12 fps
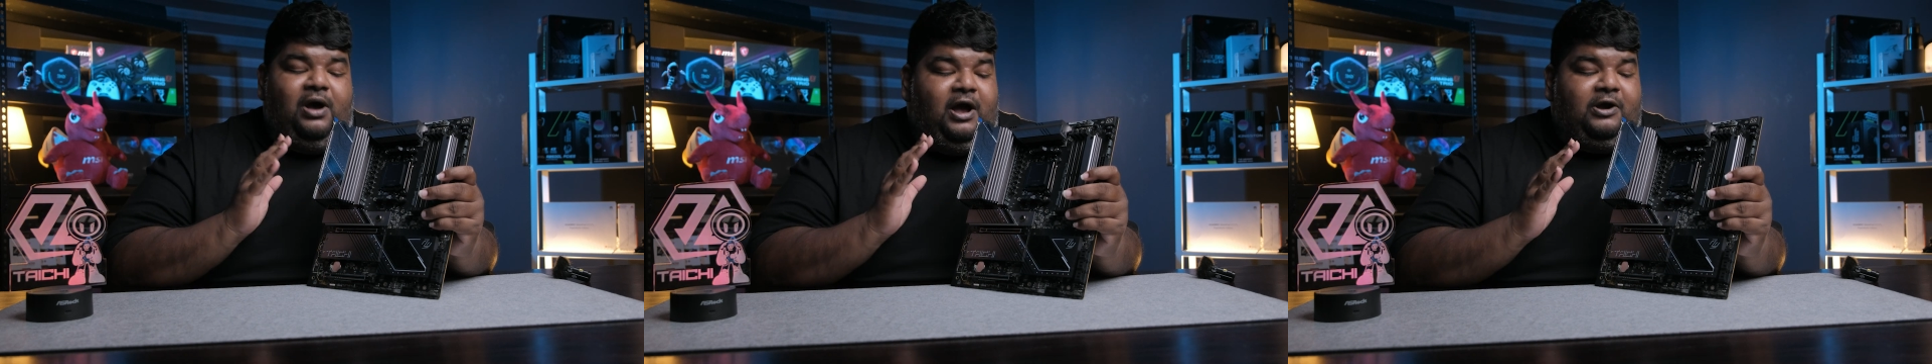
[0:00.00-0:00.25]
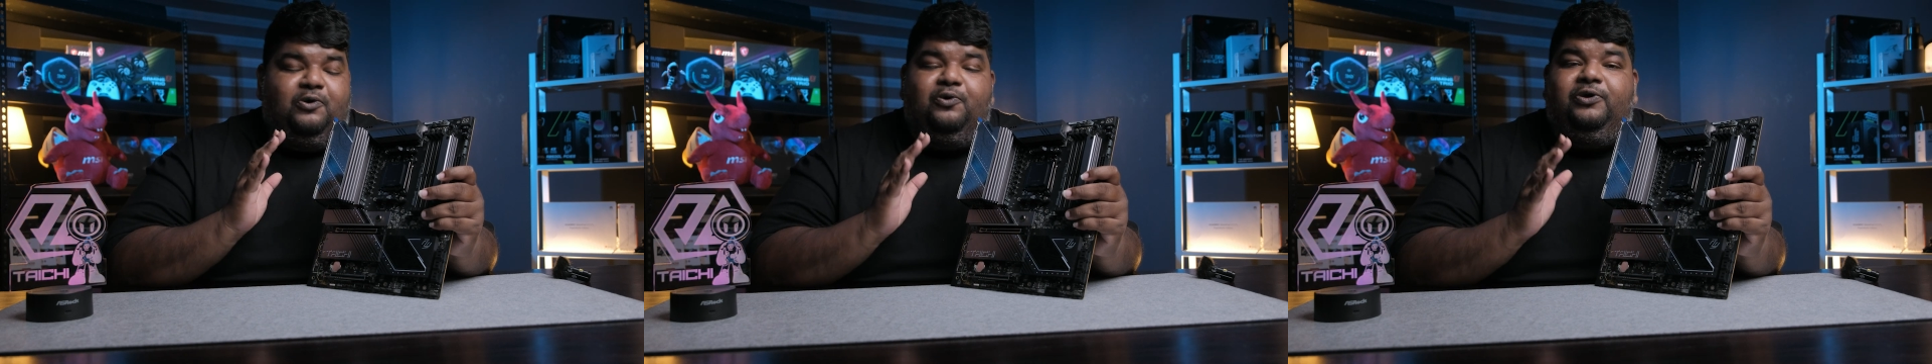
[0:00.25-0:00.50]

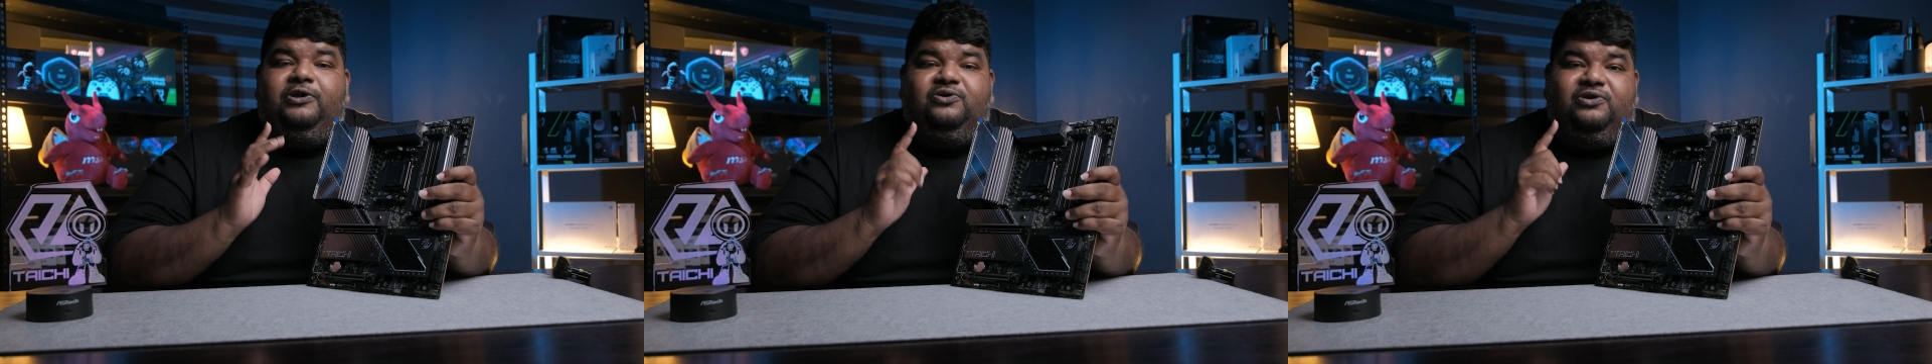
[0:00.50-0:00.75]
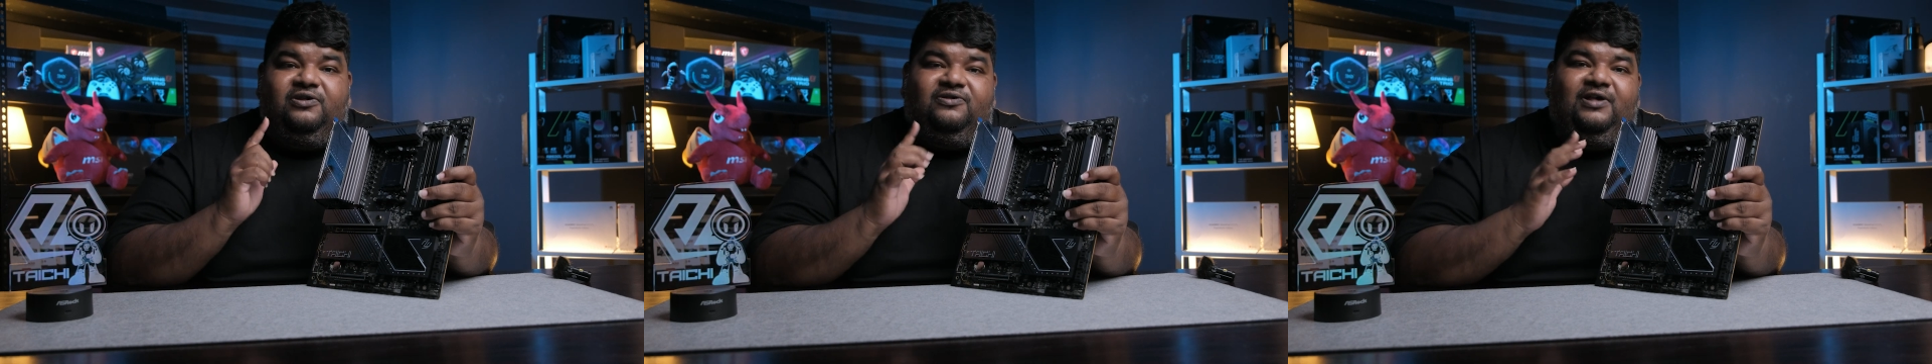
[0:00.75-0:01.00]
are going
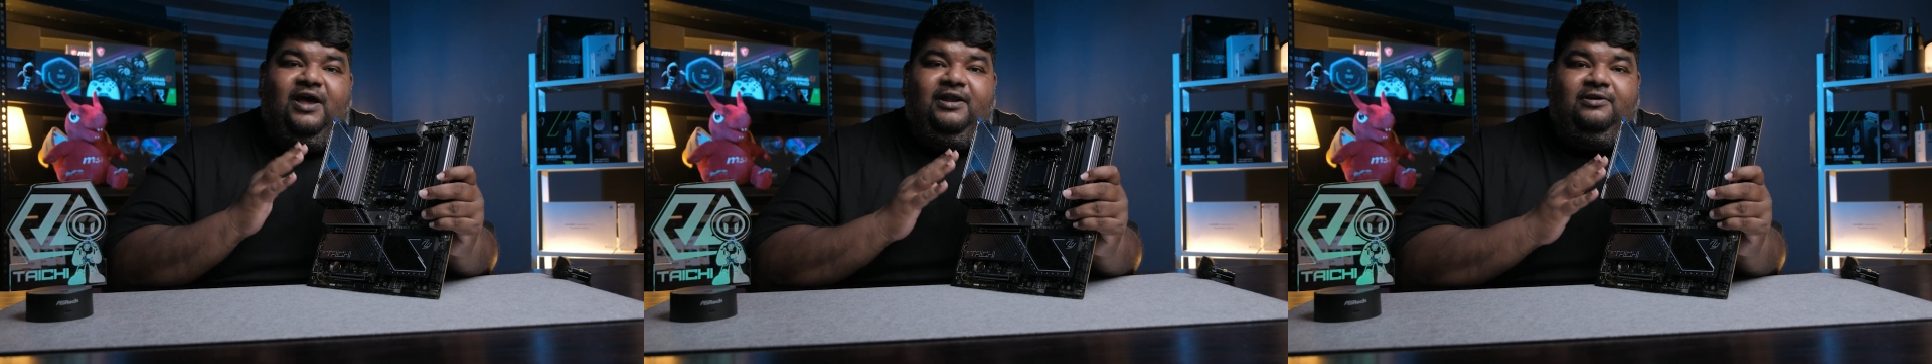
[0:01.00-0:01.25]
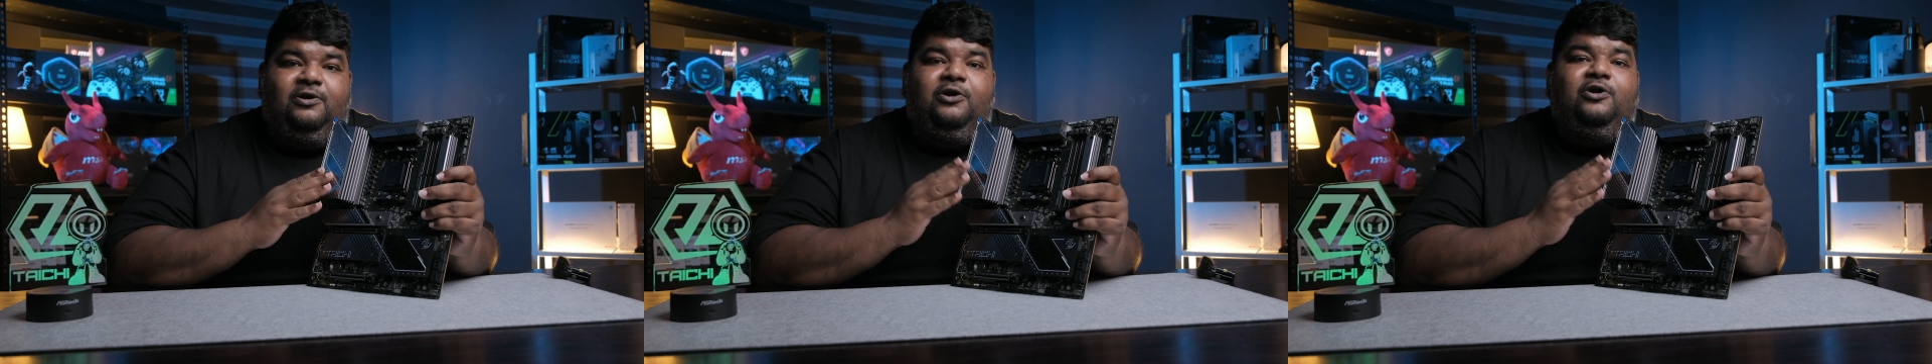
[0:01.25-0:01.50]
to
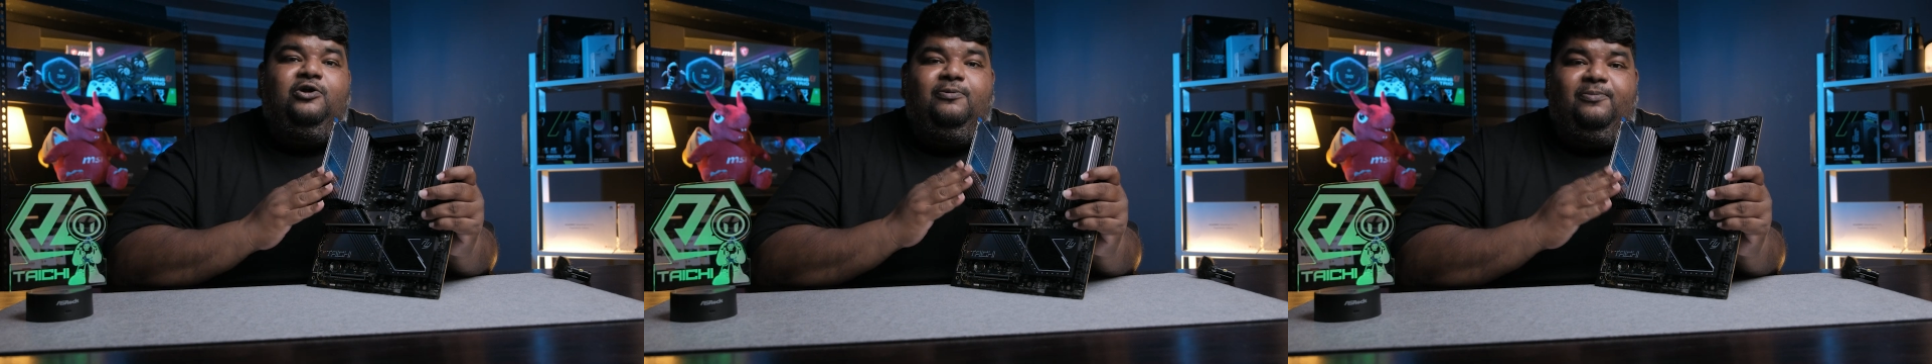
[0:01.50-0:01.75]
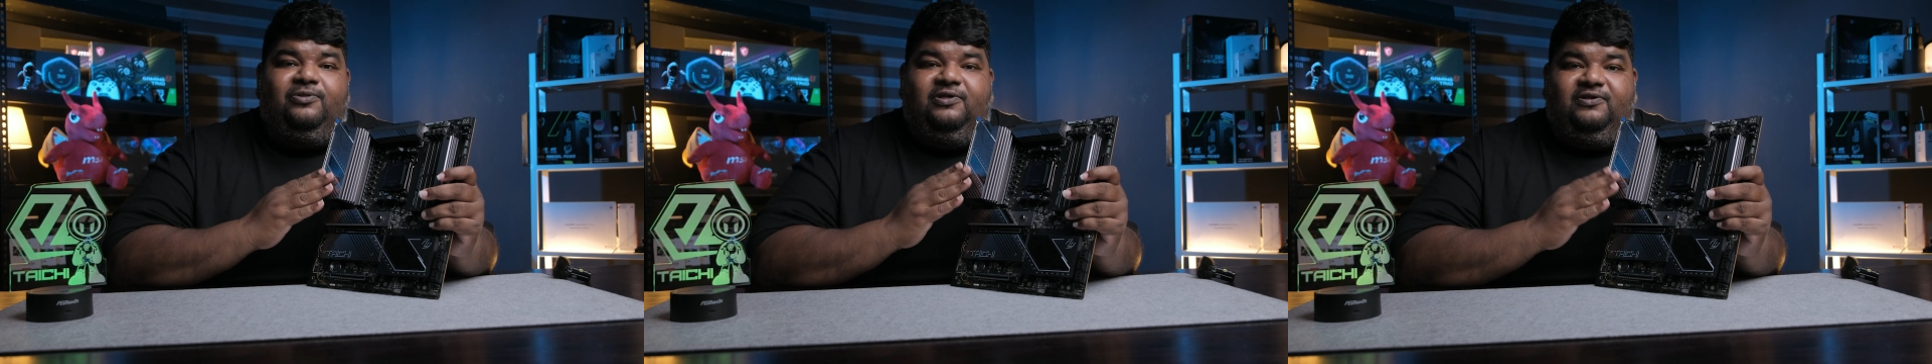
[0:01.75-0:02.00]
decide to
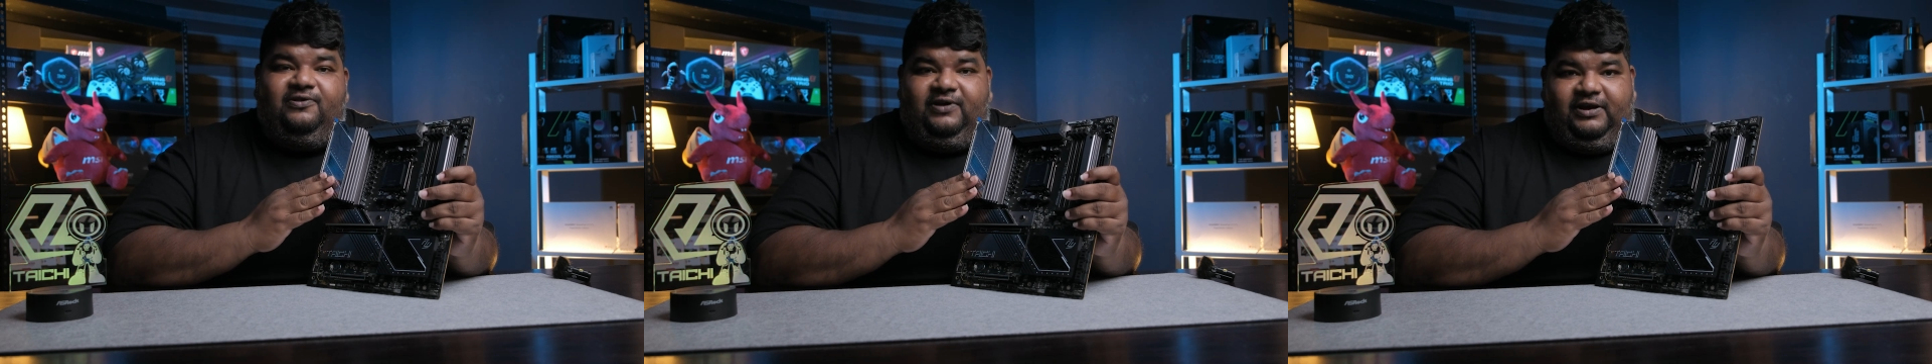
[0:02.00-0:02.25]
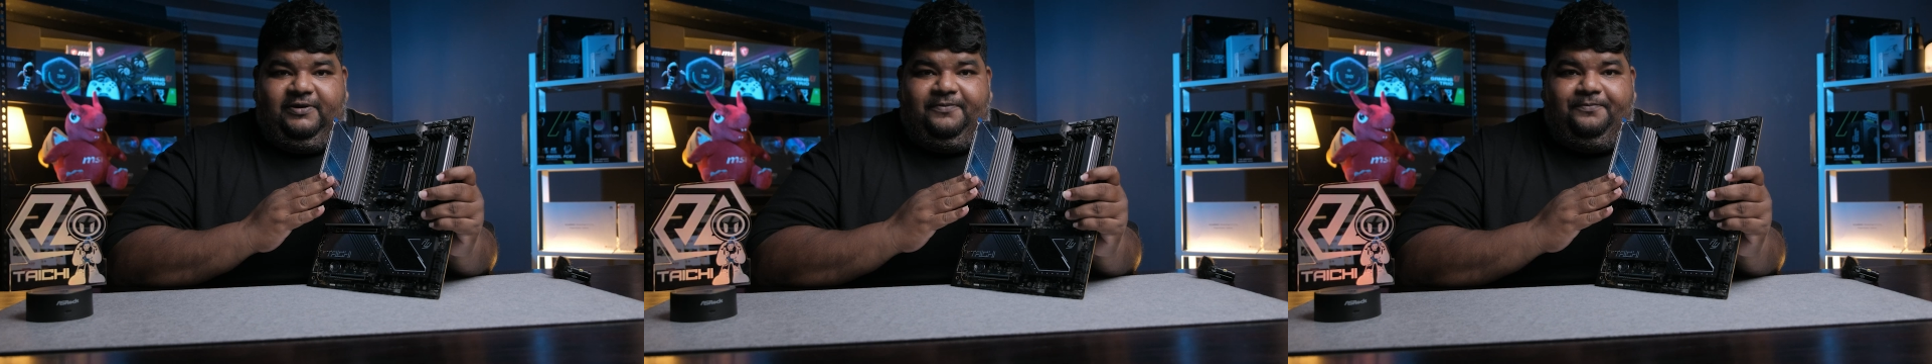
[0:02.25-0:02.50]
put this
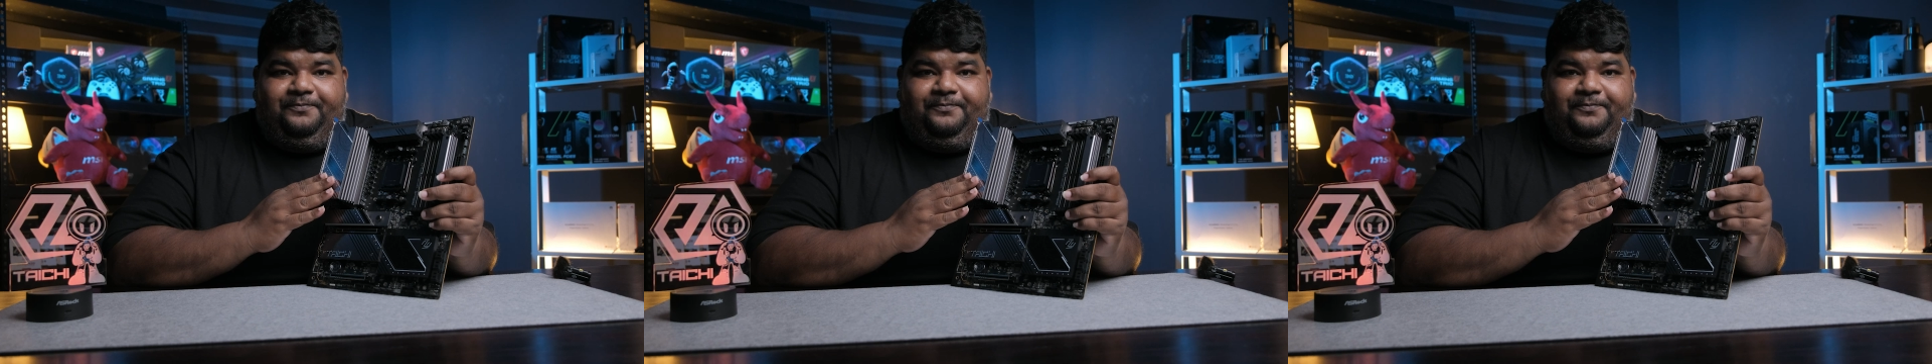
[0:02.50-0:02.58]
in.